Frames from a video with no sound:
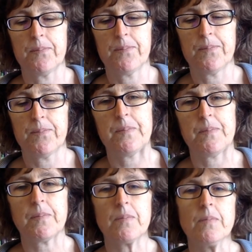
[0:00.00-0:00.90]

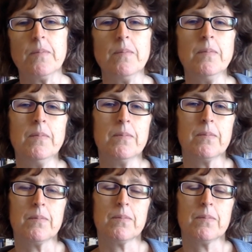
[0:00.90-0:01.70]
(silence)